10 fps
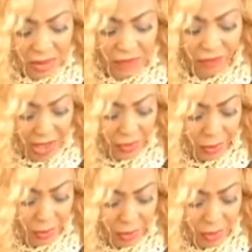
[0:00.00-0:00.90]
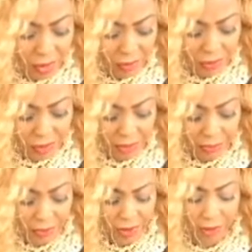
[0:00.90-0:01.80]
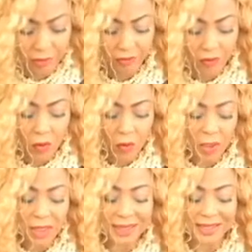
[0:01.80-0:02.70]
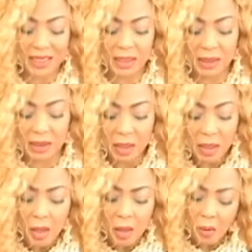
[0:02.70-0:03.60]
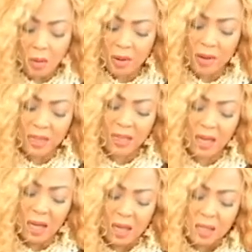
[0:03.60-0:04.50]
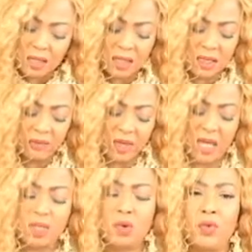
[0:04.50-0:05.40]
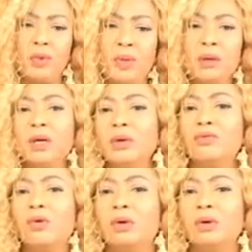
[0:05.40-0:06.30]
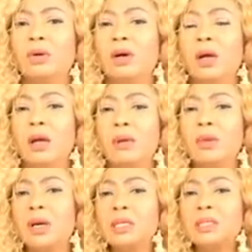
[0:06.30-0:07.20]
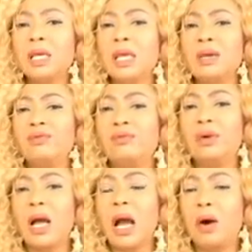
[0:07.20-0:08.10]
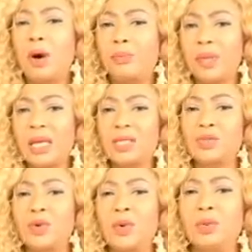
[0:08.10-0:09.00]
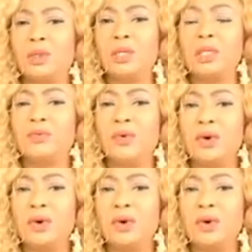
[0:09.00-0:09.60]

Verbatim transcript: us valuable enough to keep with Him for eternity, what greater significance could we be looking for? Because if our biggest role is for